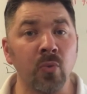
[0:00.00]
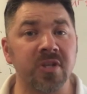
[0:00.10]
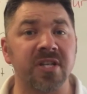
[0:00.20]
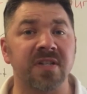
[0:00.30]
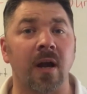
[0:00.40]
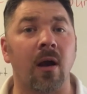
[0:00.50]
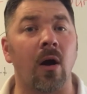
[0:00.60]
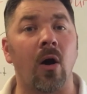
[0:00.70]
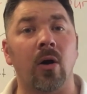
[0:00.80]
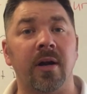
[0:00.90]
which is
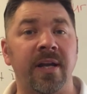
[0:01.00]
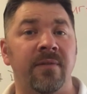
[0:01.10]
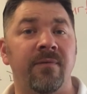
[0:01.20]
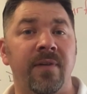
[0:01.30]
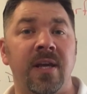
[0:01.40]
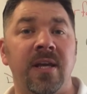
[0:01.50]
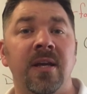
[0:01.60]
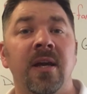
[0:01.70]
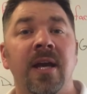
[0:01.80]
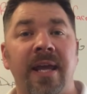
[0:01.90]
our
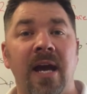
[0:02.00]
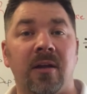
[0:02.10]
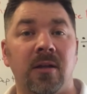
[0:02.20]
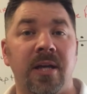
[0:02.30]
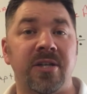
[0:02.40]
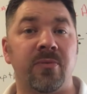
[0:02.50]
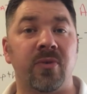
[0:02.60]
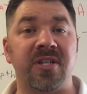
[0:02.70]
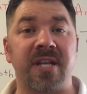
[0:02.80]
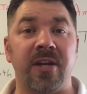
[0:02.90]
RMV calculation,
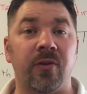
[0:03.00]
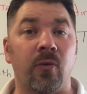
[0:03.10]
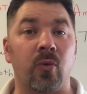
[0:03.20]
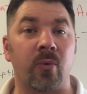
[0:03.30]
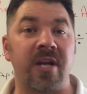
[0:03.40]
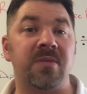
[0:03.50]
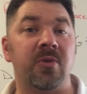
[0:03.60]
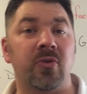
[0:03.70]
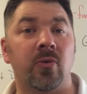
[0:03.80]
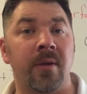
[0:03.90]
which stands for
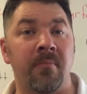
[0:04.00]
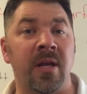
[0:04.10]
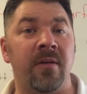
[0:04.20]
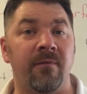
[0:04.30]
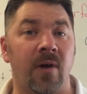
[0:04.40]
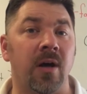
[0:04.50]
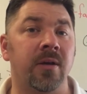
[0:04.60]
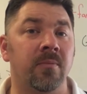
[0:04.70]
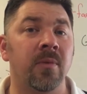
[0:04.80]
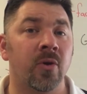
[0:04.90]
respiratory minute
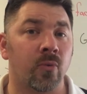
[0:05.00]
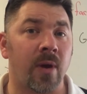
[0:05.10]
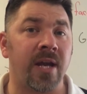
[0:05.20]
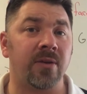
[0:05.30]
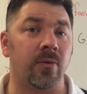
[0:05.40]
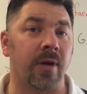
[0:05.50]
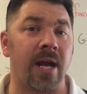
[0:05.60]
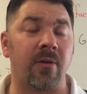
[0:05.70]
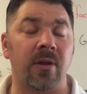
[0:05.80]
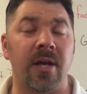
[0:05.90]
volume rate or
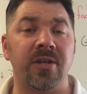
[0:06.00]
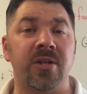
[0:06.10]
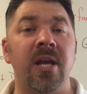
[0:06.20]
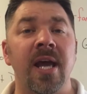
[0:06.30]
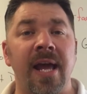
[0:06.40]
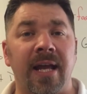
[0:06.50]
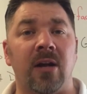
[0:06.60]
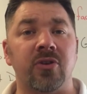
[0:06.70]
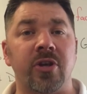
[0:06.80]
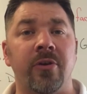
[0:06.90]
calculation,
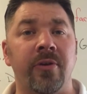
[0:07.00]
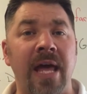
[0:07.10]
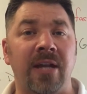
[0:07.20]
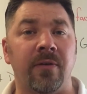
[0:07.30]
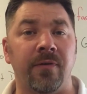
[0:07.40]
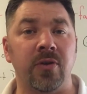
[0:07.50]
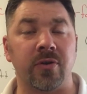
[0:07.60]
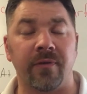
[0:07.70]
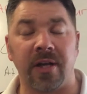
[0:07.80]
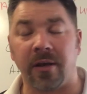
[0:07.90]
and I'll show you that in a
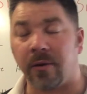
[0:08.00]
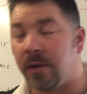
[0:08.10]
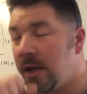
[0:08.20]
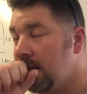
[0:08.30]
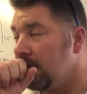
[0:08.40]
future video.